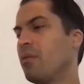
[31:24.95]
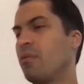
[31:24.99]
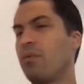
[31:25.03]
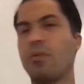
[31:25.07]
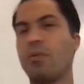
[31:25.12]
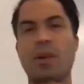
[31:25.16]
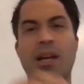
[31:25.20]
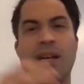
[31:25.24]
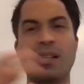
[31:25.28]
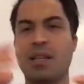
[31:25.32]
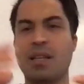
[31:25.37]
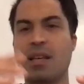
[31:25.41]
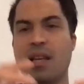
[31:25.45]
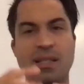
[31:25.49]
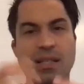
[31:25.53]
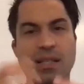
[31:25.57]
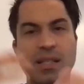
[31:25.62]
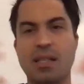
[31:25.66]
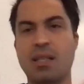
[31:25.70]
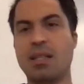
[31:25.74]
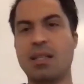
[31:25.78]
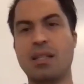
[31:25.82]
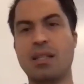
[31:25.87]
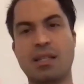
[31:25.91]
as
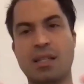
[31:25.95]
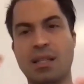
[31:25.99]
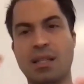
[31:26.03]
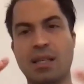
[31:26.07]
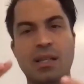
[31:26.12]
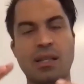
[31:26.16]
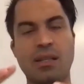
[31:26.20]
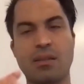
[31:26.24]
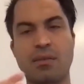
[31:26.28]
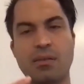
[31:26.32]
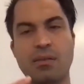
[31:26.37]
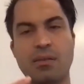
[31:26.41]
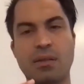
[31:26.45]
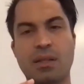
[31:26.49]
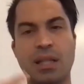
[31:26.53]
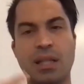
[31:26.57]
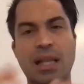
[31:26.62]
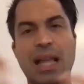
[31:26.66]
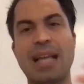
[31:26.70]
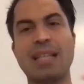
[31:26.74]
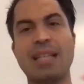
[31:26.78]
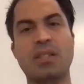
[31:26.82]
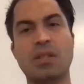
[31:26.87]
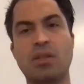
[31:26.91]
a
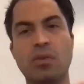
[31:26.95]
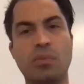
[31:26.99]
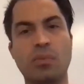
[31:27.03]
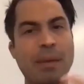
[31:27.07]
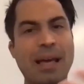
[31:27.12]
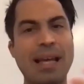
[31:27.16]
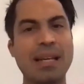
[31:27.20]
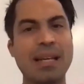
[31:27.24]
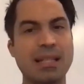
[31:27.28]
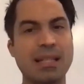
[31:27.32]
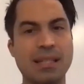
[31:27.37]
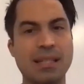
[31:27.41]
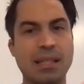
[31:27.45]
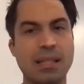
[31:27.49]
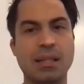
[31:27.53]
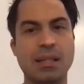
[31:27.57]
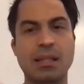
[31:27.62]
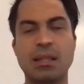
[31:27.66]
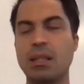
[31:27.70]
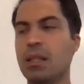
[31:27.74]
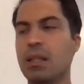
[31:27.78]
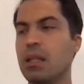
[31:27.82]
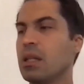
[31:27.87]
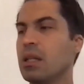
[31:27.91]
classical medicine,
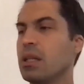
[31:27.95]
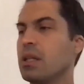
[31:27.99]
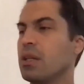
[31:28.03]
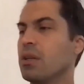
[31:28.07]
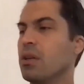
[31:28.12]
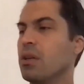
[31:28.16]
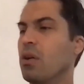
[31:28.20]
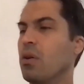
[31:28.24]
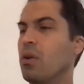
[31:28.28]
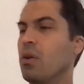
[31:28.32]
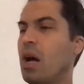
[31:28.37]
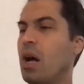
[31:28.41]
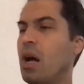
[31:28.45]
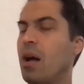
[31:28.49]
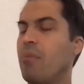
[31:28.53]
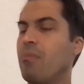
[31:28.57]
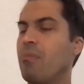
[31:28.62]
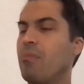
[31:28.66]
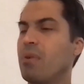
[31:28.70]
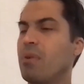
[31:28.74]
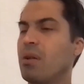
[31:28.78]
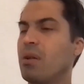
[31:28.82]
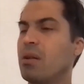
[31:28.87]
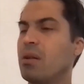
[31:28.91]
you know,
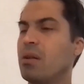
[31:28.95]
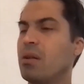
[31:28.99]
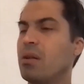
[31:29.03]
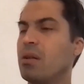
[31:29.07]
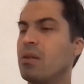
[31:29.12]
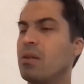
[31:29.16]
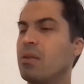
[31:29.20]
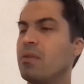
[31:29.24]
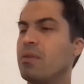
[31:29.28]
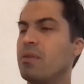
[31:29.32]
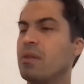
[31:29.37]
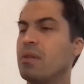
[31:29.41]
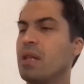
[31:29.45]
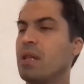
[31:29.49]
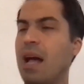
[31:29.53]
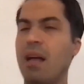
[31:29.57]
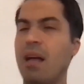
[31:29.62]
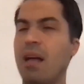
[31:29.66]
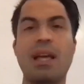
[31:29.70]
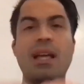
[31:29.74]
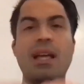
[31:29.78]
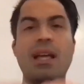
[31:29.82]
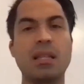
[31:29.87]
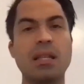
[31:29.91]
how
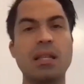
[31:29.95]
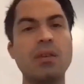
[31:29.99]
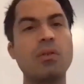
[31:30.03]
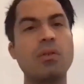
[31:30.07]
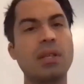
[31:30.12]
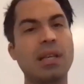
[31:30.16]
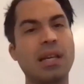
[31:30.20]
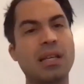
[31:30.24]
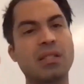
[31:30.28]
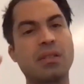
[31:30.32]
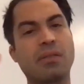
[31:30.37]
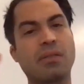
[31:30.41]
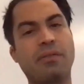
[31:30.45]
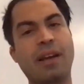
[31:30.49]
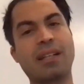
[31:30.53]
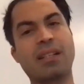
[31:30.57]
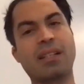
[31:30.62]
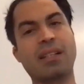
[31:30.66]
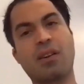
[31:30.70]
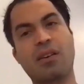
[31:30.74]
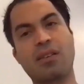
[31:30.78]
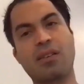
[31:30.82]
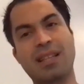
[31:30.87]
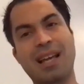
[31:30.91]
that literally has affected
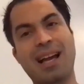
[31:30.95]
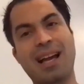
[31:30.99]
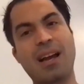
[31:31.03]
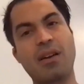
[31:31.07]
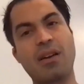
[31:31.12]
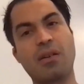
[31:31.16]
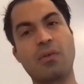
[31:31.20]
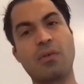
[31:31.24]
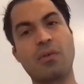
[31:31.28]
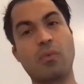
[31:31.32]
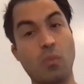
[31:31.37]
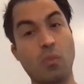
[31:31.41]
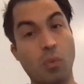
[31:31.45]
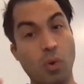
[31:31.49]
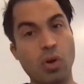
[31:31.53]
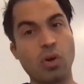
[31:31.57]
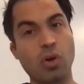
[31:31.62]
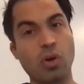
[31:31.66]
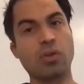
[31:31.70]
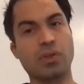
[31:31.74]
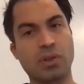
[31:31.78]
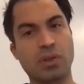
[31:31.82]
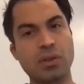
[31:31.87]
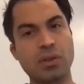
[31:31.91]
our entire world.